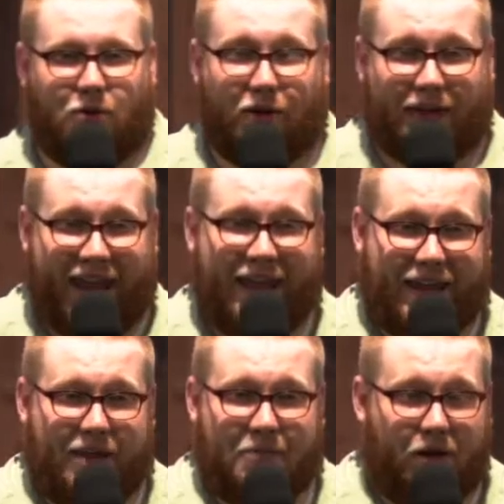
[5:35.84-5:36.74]
or
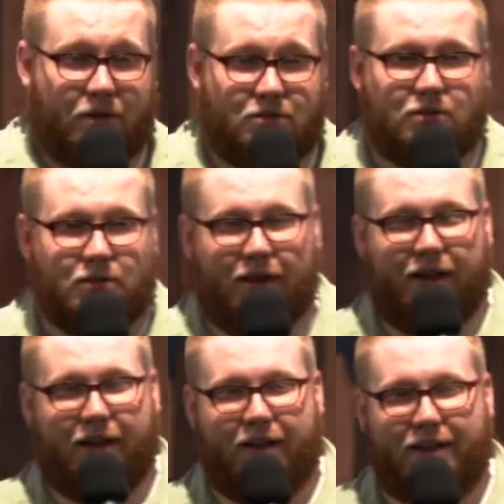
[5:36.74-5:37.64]
can't eat much.
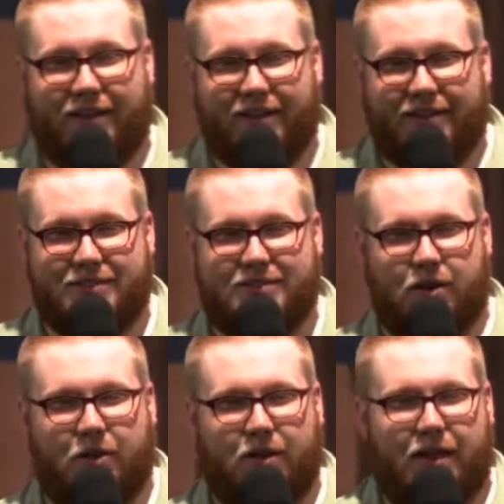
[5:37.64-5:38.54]
Uh,
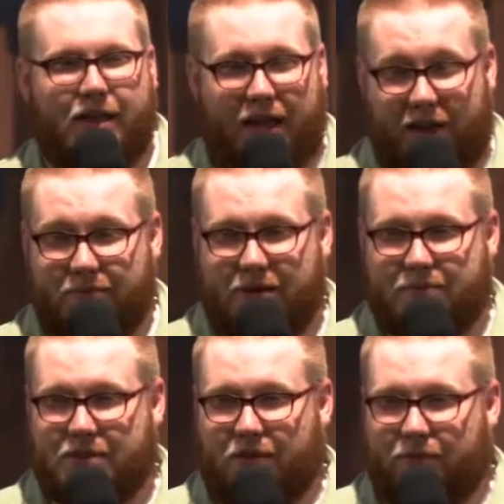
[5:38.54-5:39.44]
so I'm,
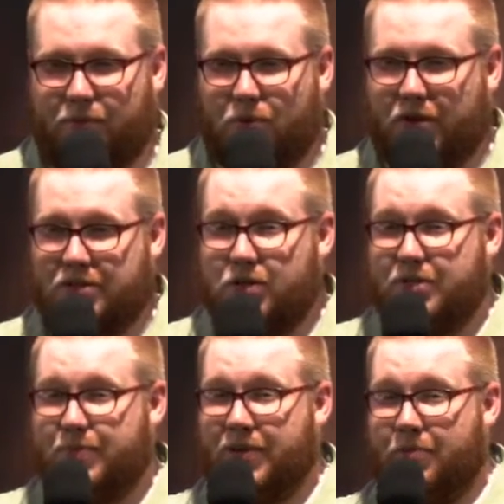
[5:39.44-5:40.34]
I'm self employed.
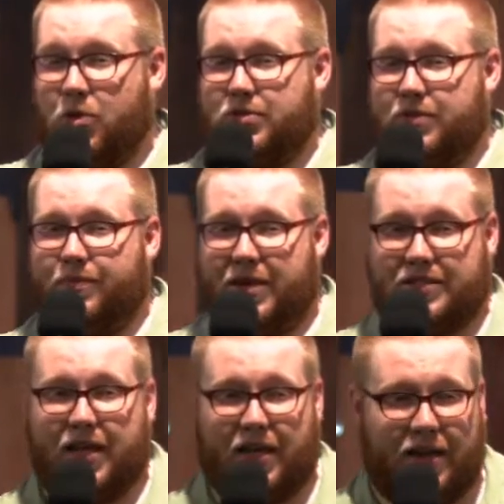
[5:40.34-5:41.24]
So I spend most of
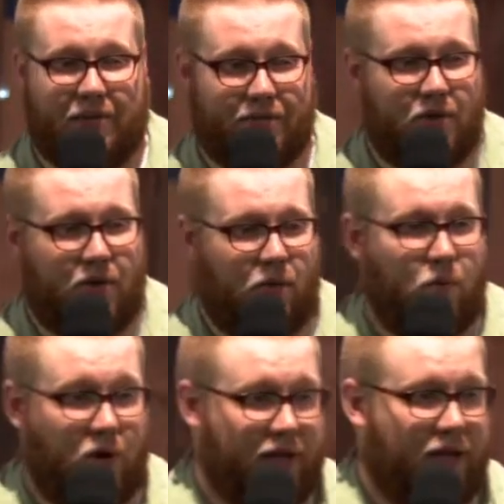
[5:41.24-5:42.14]
my time
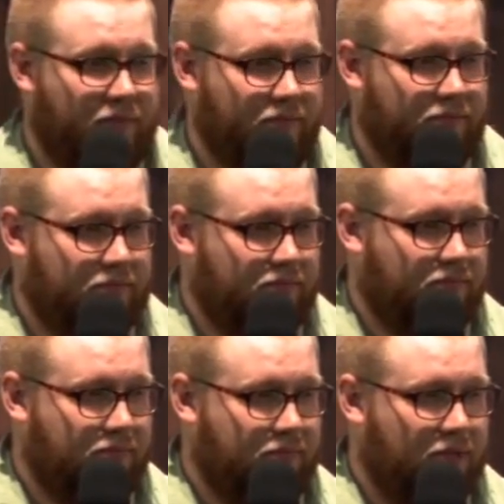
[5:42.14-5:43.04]
working.
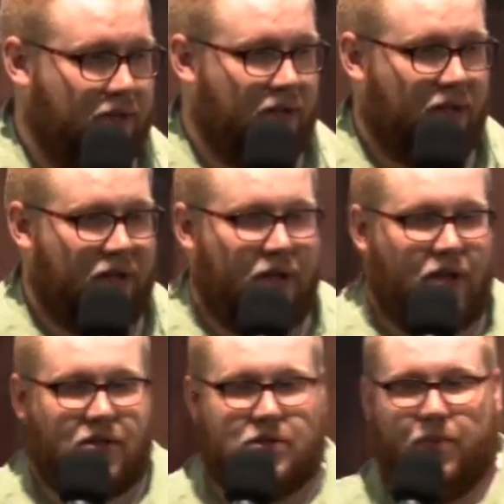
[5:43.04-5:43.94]

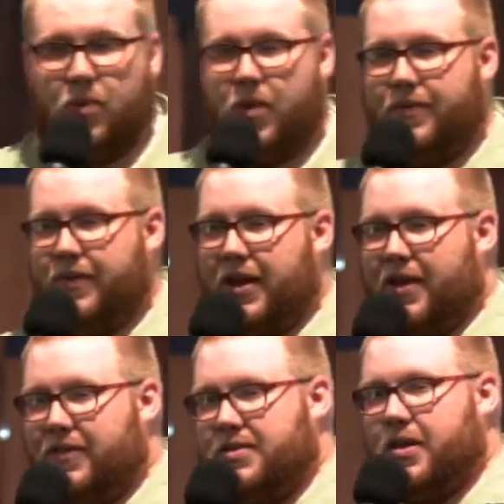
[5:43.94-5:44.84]
So my wife
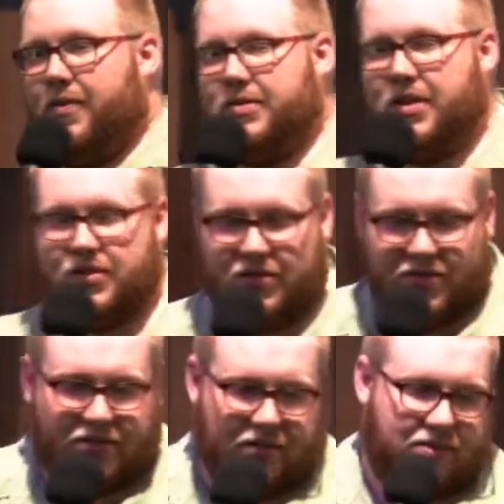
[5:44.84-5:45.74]
and I have these
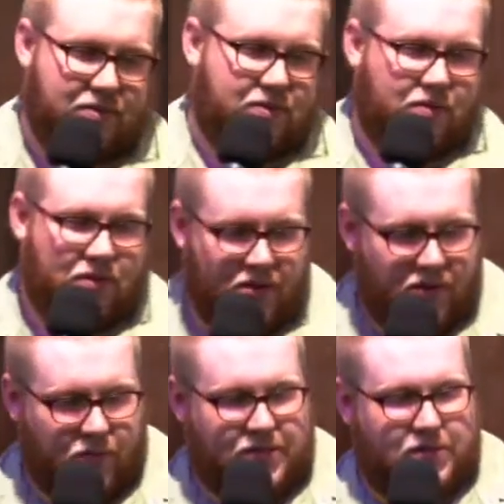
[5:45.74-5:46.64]
conversations because
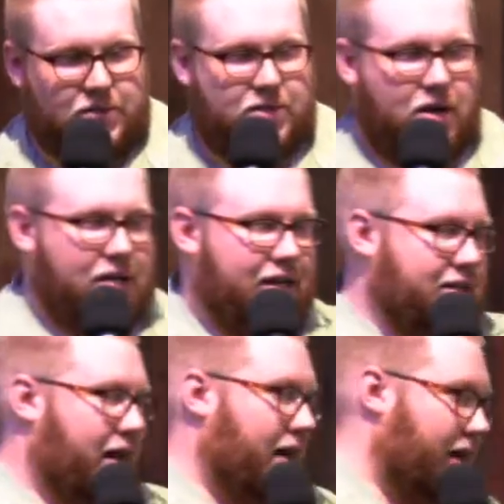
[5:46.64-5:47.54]
we, we start to get